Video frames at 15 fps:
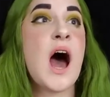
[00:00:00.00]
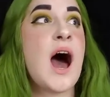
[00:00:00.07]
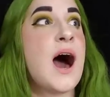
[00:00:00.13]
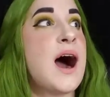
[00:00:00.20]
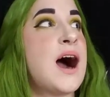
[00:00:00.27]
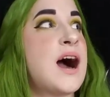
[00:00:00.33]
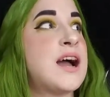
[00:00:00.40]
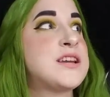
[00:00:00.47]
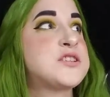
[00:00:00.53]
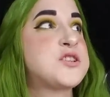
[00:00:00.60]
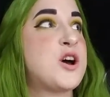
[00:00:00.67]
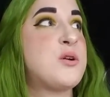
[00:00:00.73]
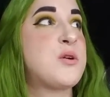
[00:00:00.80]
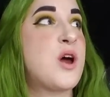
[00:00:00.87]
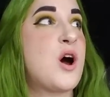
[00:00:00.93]
I
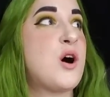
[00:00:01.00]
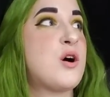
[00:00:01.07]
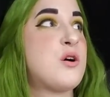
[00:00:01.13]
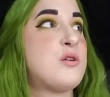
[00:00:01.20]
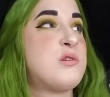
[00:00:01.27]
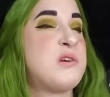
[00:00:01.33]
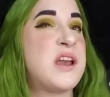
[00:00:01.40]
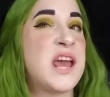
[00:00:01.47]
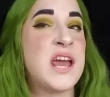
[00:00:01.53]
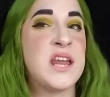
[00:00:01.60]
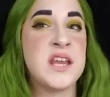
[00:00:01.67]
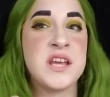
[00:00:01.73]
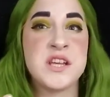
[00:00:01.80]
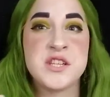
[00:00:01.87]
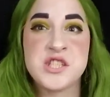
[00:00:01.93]
don't own
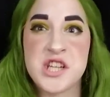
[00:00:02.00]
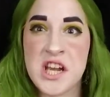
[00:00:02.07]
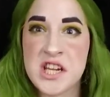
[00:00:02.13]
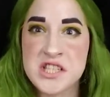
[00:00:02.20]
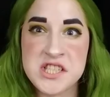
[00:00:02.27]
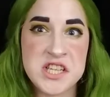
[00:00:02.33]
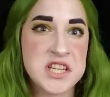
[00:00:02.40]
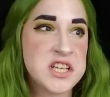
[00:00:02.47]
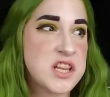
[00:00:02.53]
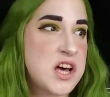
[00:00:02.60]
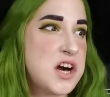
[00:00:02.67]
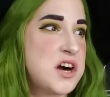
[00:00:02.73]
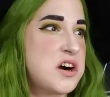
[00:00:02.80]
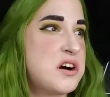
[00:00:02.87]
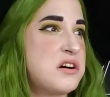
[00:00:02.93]
any J D
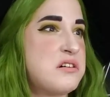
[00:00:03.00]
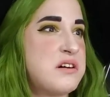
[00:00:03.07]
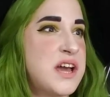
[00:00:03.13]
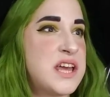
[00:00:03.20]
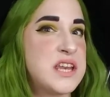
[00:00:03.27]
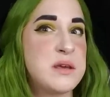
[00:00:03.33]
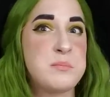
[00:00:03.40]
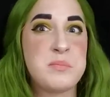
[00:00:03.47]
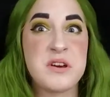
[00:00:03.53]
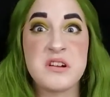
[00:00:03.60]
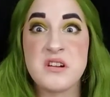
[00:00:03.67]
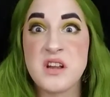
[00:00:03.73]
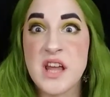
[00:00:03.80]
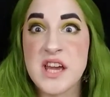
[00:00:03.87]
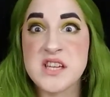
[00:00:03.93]
Glow, any
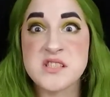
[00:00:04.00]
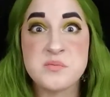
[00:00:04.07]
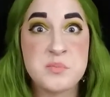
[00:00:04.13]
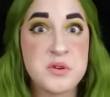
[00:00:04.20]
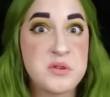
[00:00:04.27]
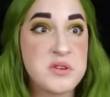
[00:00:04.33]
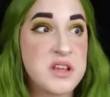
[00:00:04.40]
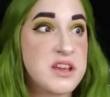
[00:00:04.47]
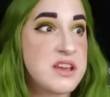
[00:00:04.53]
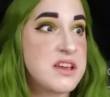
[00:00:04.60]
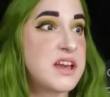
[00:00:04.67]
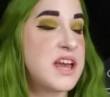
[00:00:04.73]
Bitter Lace Beauty,